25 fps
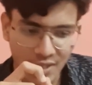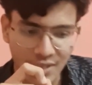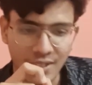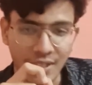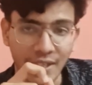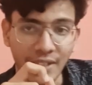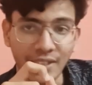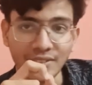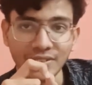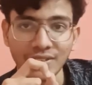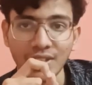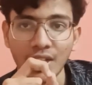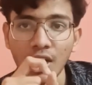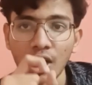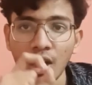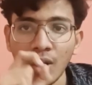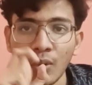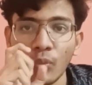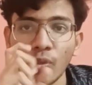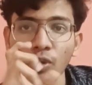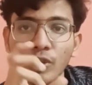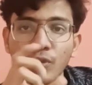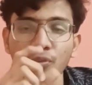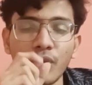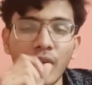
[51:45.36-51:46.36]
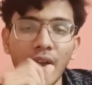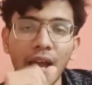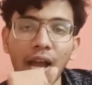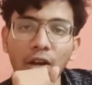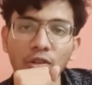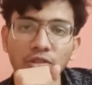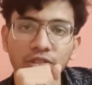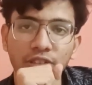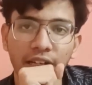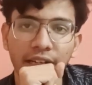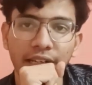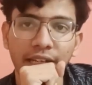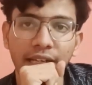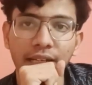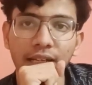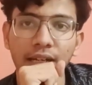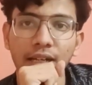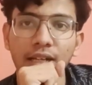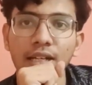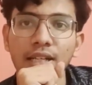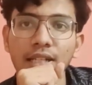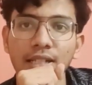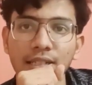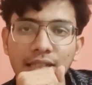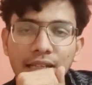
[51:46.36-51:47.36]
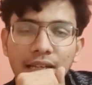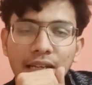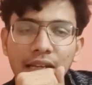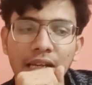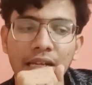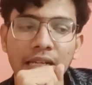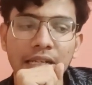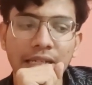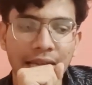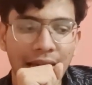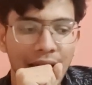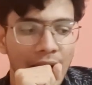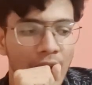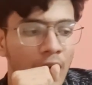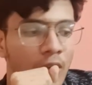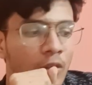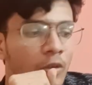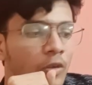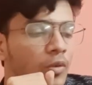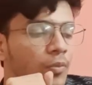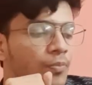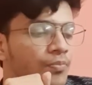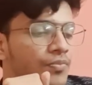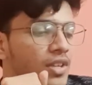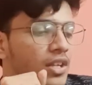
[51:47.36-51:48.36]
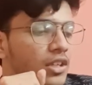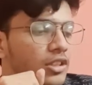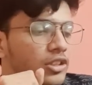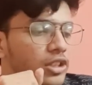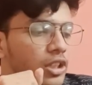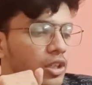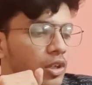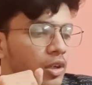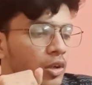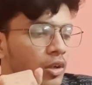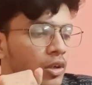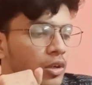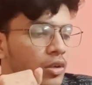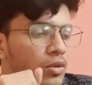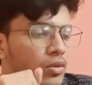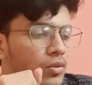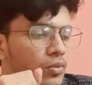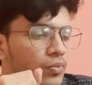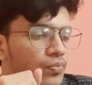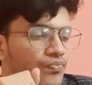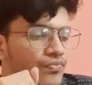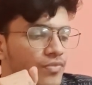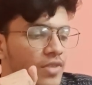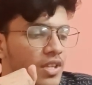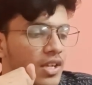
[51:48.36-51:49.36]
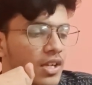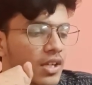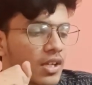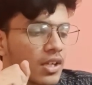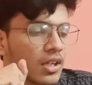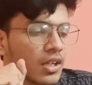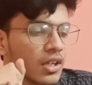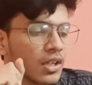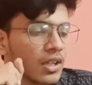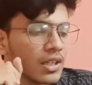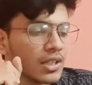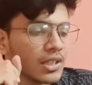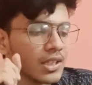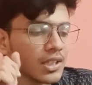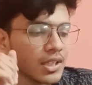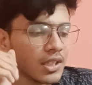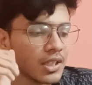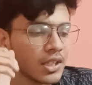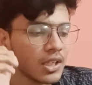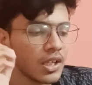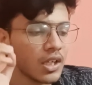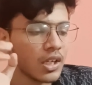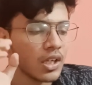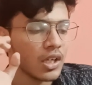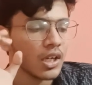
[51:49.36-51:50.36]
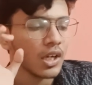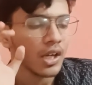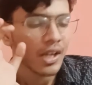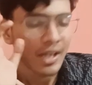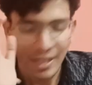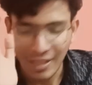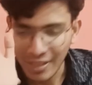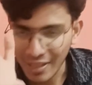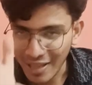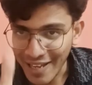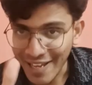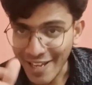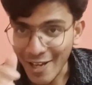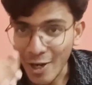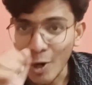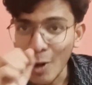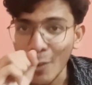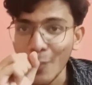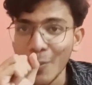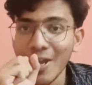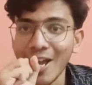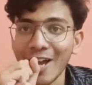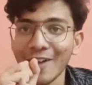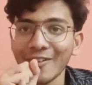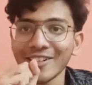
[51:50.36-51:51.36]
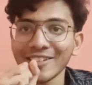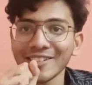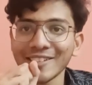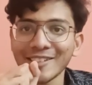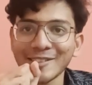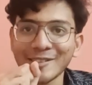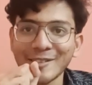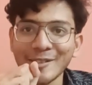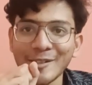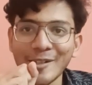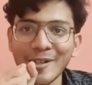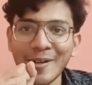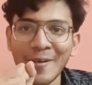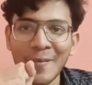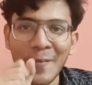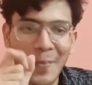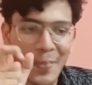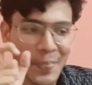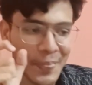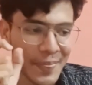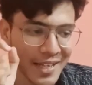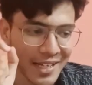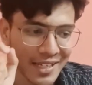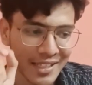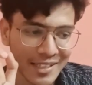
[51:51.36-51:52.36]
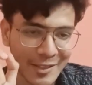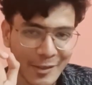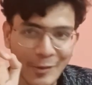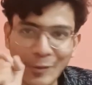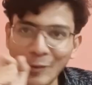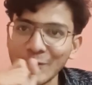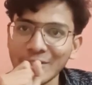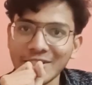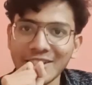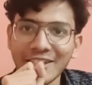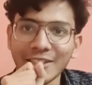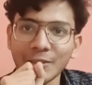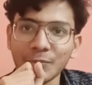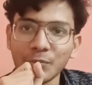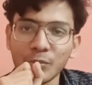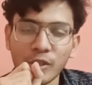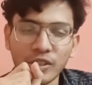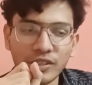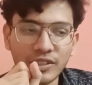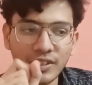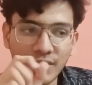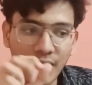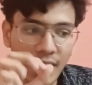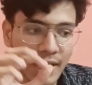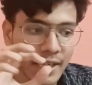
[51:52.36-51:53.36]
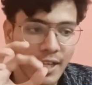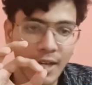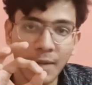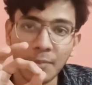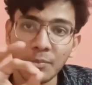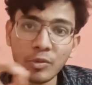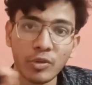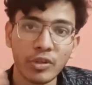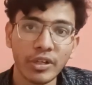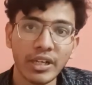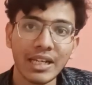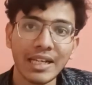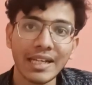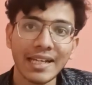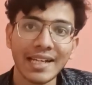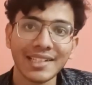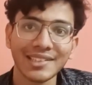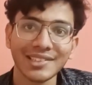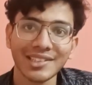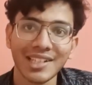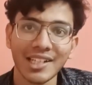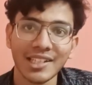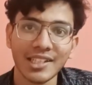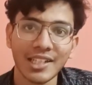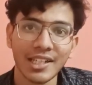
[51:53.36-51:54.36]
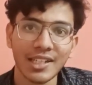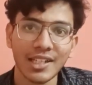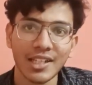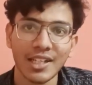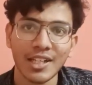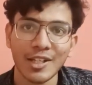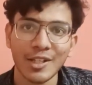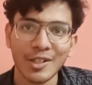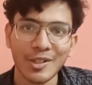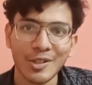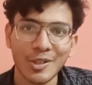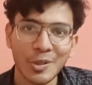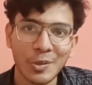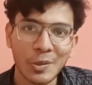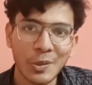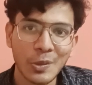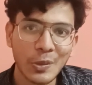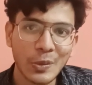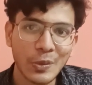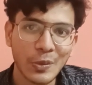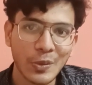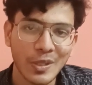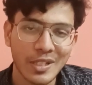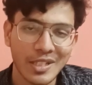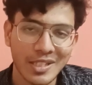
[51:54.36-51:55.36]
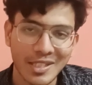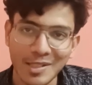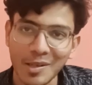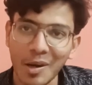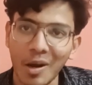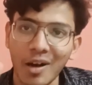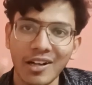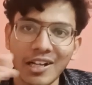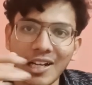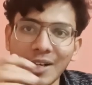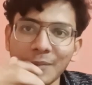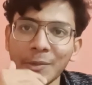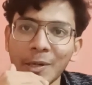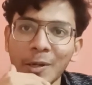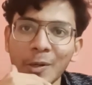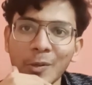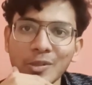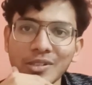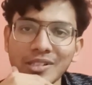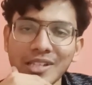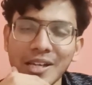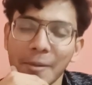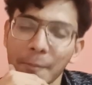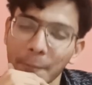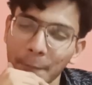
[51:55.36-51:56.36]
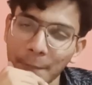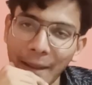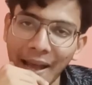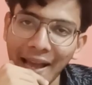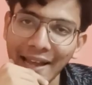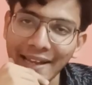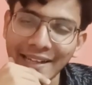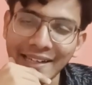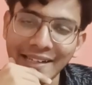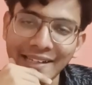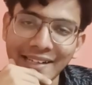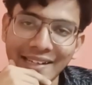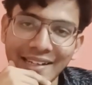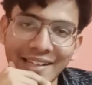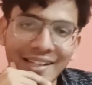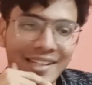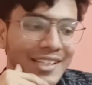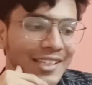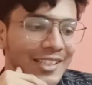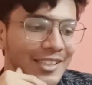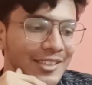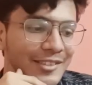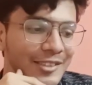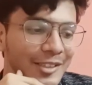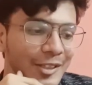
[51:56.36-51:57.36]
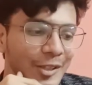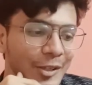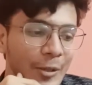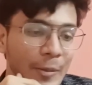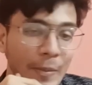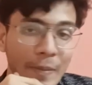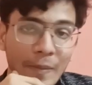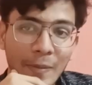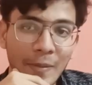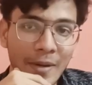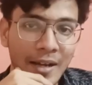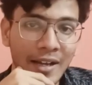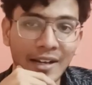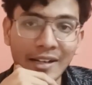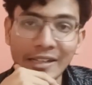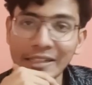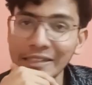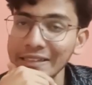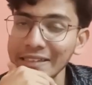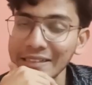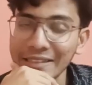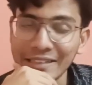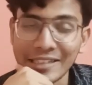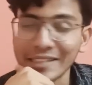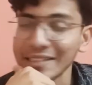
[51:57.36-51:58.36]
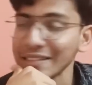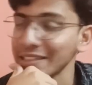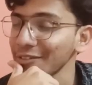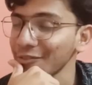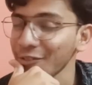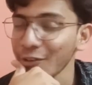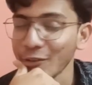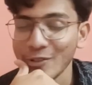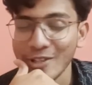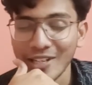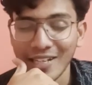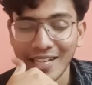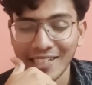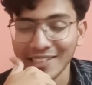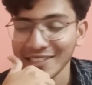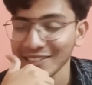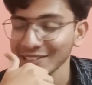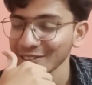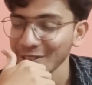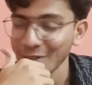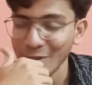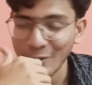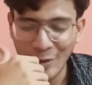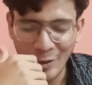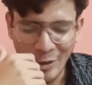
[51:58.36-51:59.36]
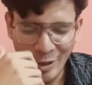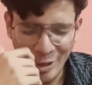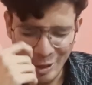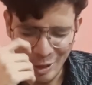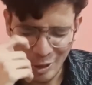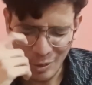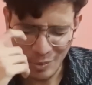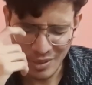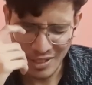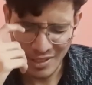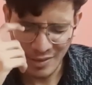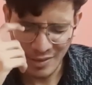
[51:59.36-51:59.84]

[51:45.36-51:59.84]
things which we have studied till now. So I hope you have understood the Node.js process, and I'm really excited to talk about backend. So the future lectures are going to be